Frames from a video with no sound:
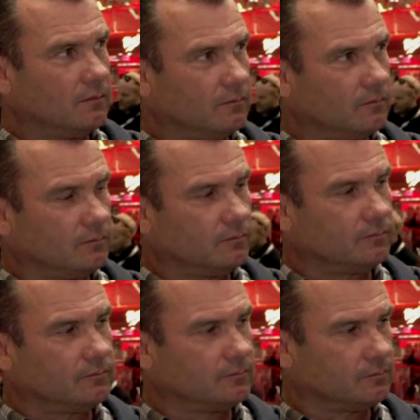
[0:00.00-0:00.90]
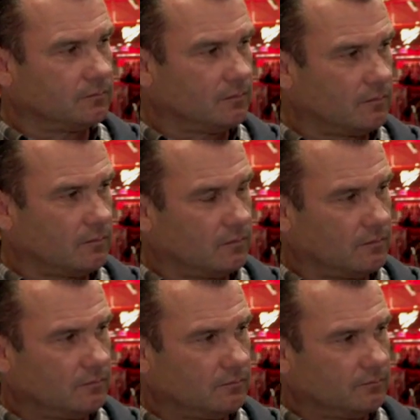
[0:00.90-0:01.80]

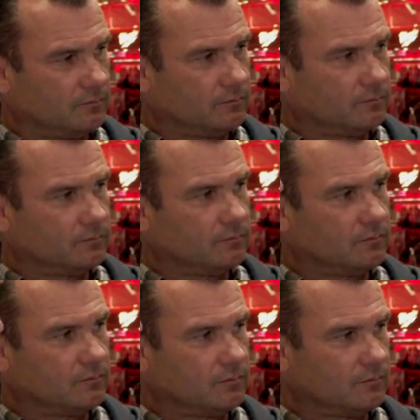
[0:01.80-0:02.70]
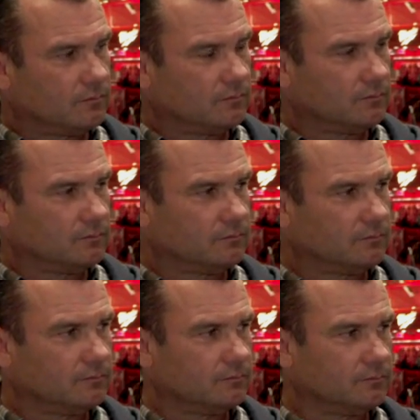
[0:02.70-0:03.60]

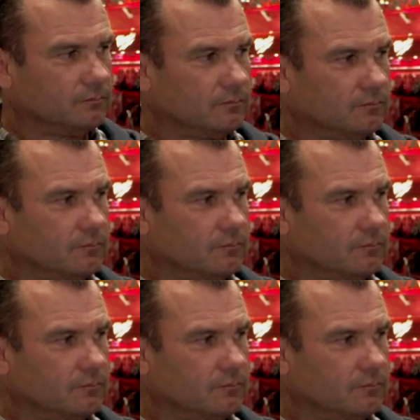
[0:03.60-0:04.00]
(silent)